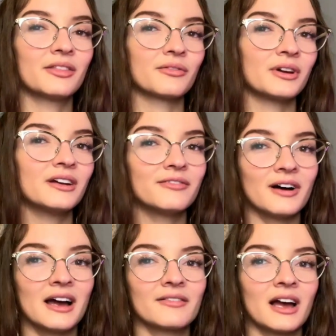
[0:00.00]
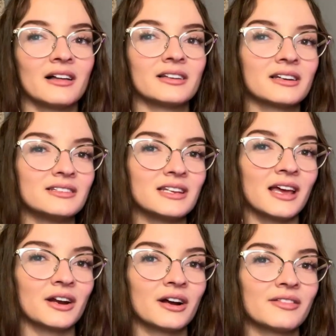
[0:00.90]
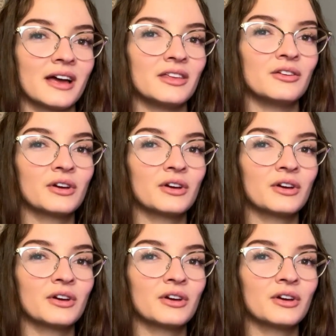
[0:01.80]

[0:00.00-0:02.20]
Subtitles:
3 to 5 gallon container that you